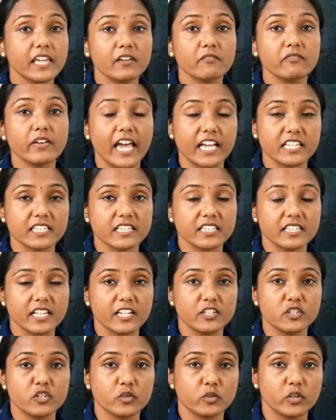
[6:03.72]
give
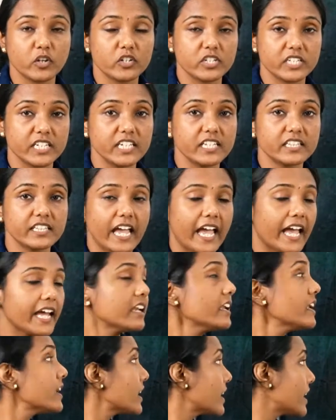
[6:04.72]
exercise to your teeth
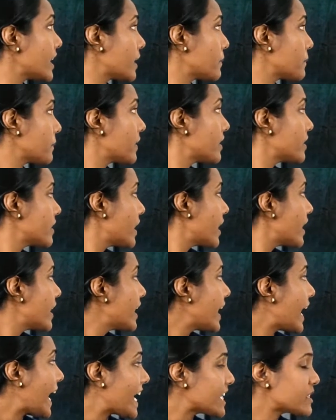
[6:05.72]
and gum.
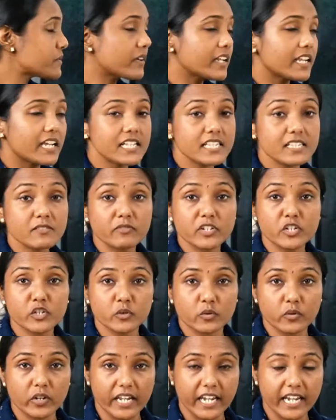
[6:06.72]
As well as we
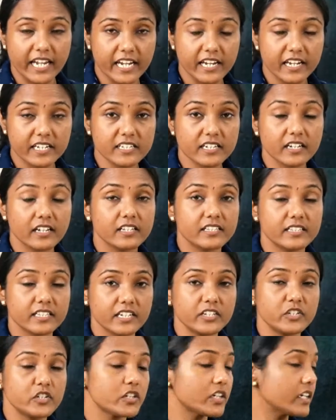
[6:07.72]
should eat
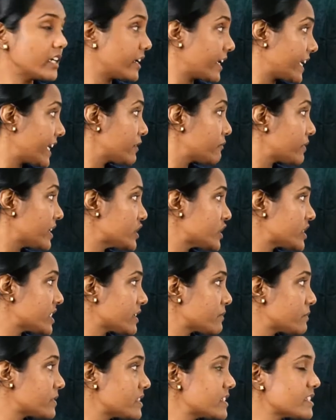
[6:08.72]
such green
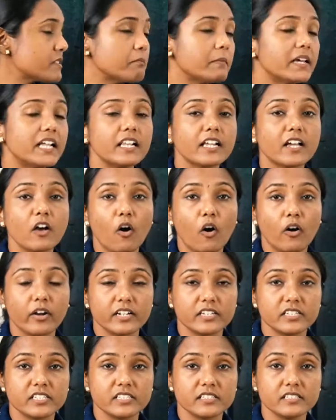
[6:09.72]
vegetables, milk,
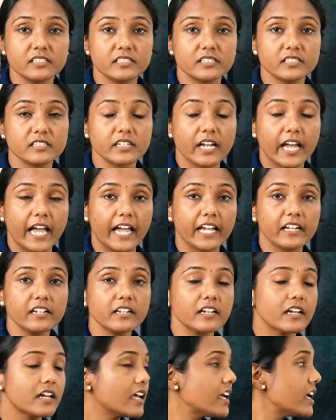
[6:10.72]
oranges
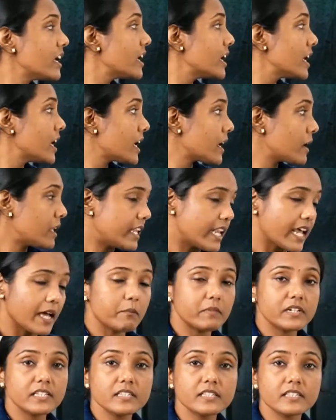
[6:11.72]
and
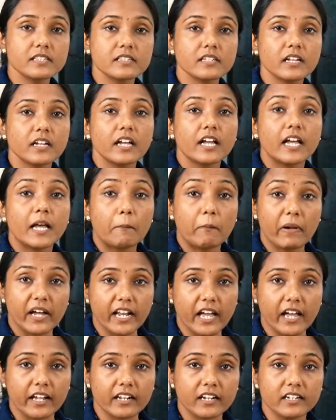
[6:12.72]
lemons,
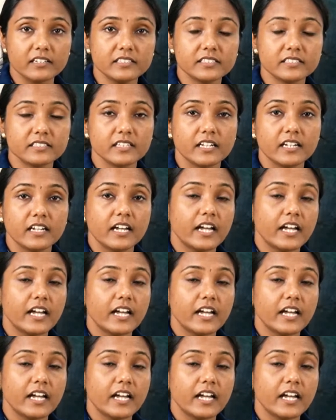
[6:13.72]
bananas,